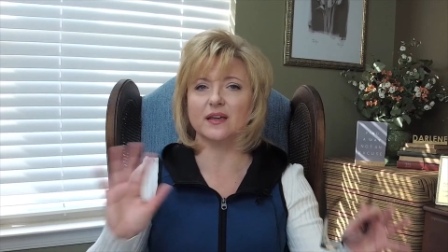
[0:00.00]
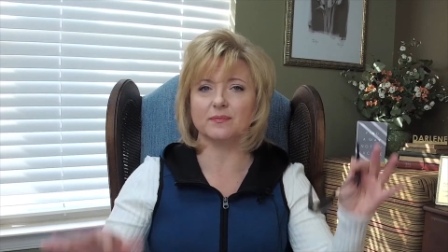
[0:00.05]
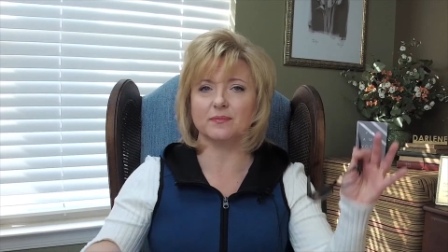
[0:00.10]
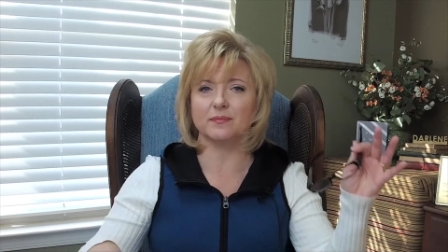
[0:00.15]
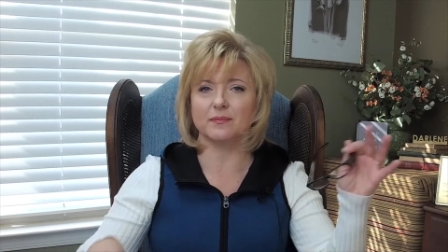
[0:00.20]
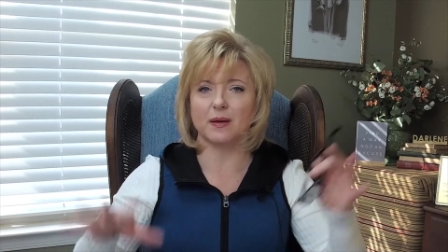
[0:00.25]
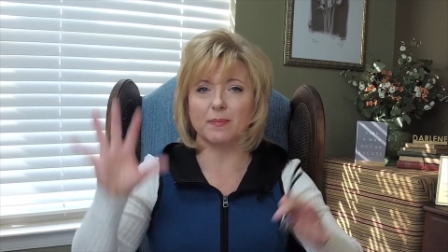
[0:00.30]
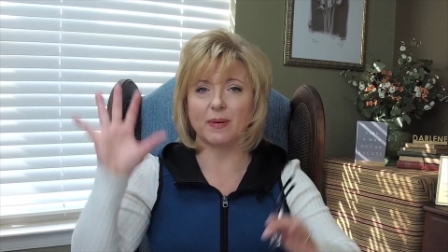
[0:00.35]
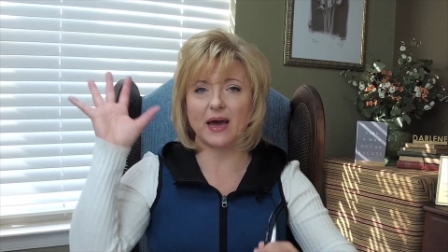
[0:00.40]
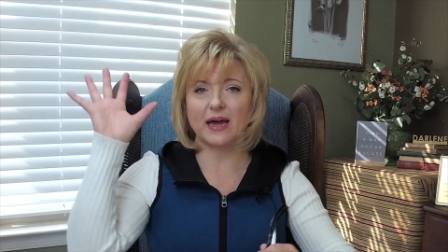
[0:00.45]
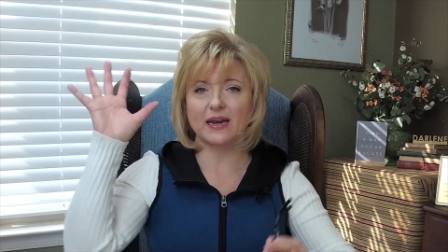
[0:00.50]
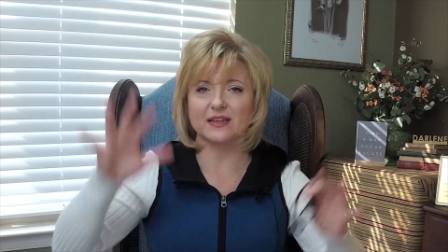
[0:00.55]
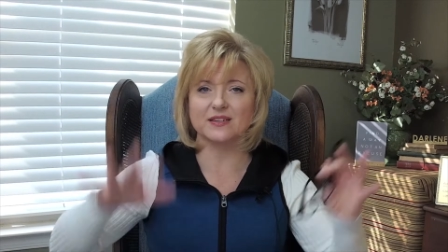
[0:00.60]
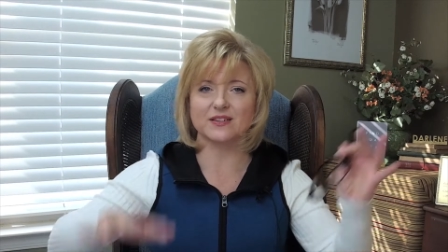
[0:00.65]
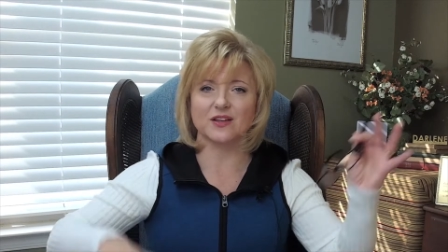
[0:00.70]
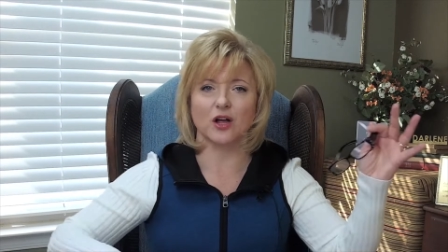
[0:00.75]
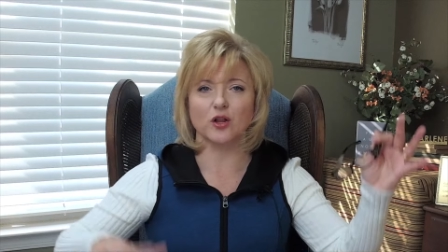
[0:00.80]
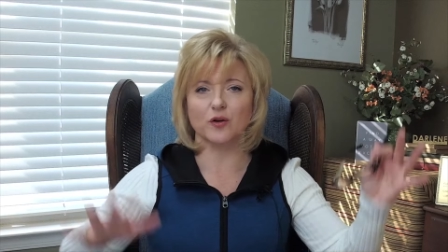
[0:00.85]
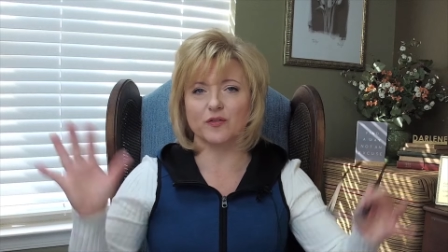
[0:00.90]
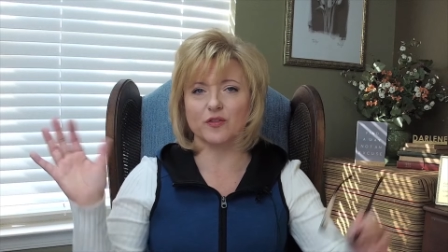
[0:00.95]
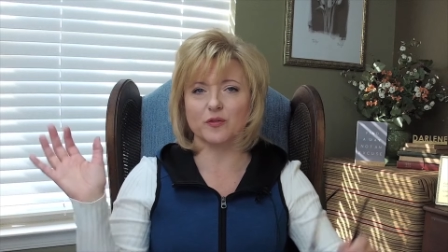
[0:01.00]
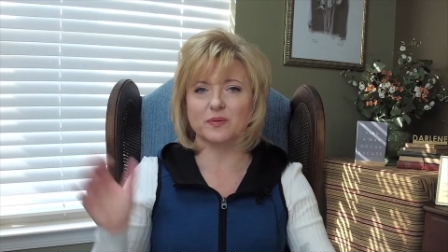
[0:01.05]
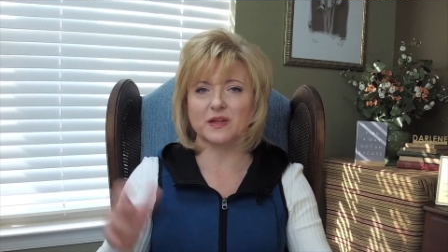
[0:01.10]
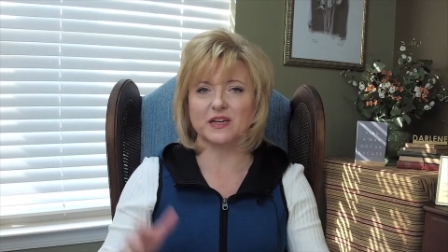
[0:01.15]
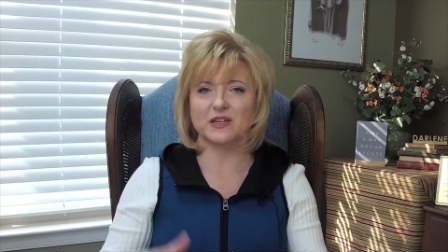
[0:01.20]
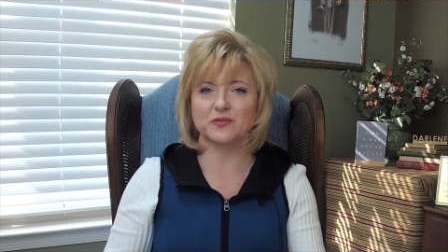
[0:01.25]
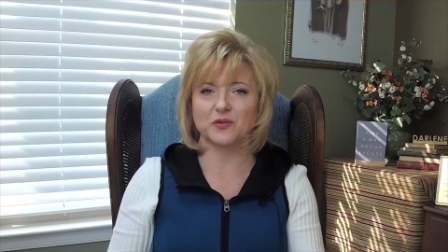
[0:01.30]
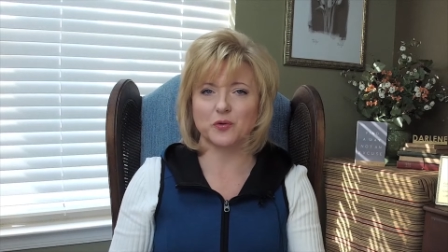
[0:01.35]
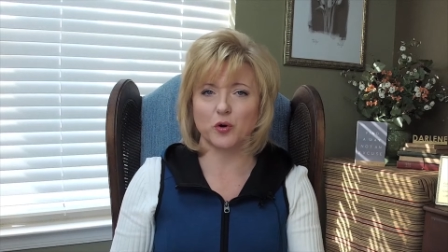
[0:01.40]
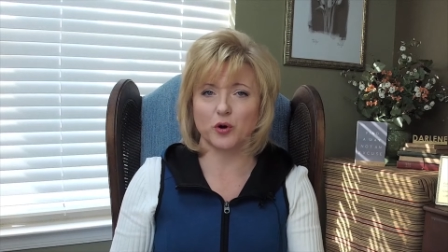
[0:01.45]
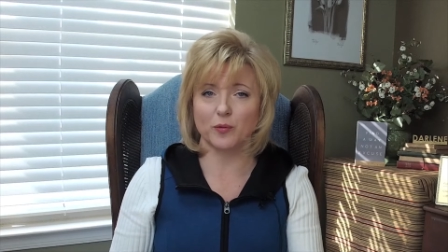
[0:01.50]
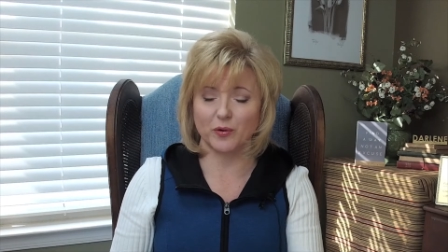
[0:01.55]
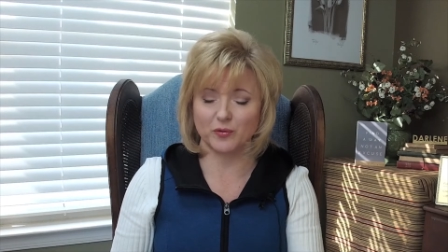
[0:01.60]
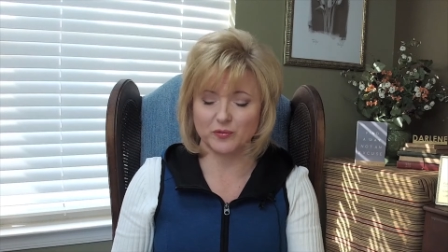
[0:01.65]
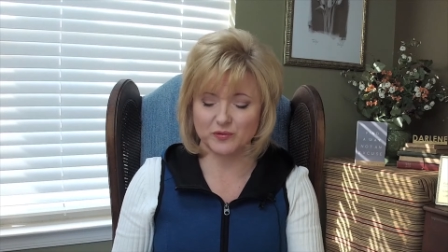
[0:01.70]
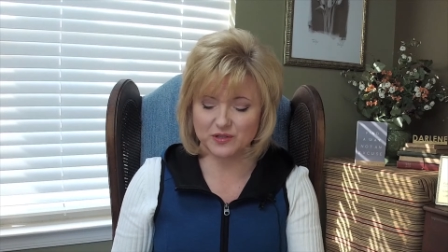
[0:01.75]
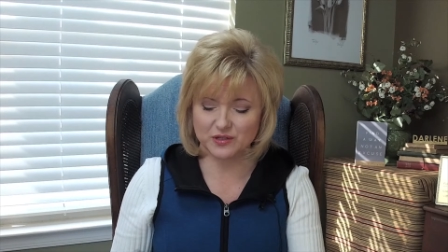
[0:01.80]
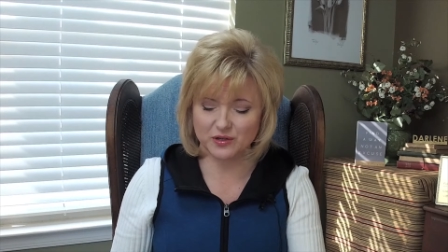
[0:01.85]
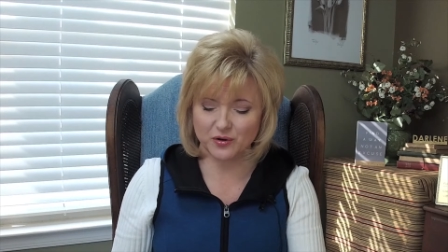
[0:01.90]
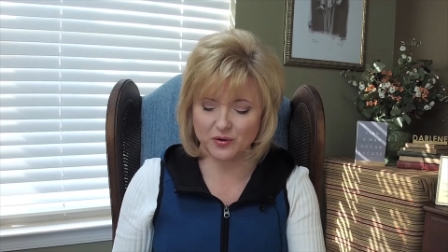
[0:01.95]
it, my body is all over the place with
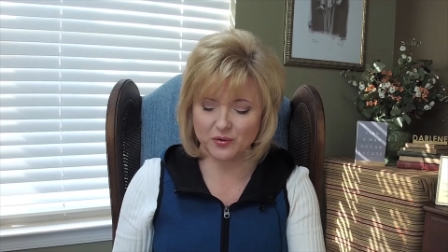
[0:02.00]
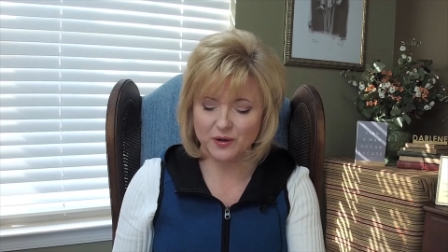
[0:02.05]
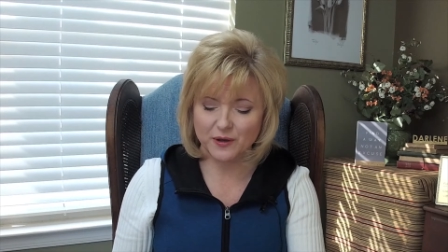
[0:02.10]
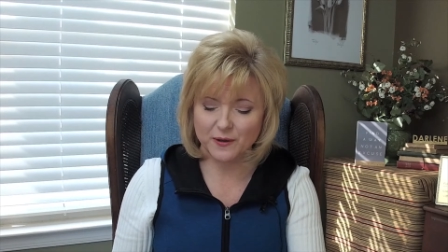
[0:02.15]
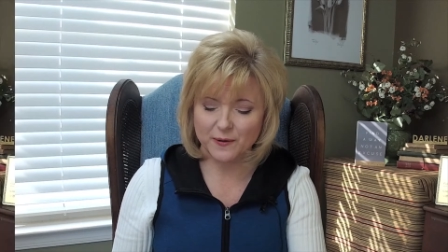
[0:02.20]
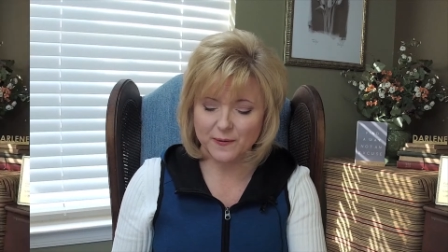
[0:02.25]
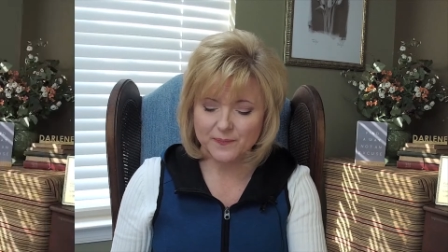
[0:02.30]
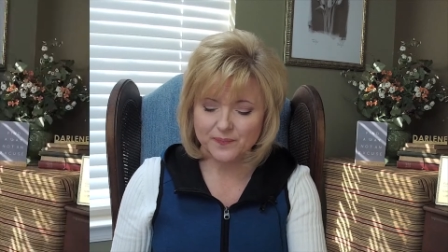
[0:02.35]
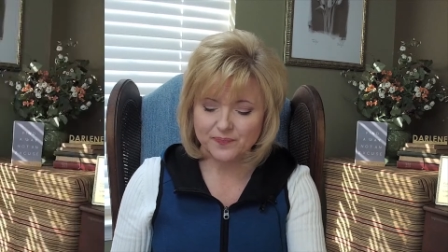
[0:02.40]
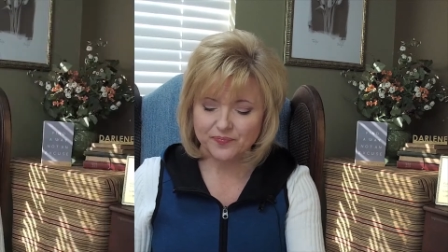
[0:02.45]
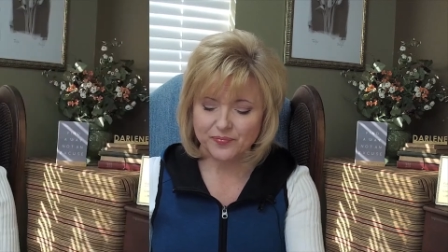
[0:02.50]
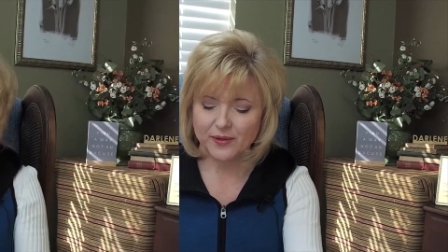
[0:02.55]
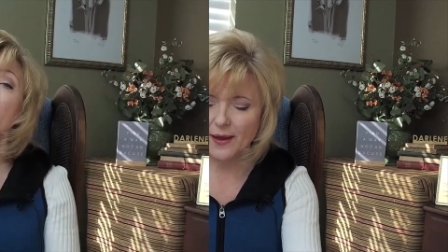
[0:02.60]
hormones. So what the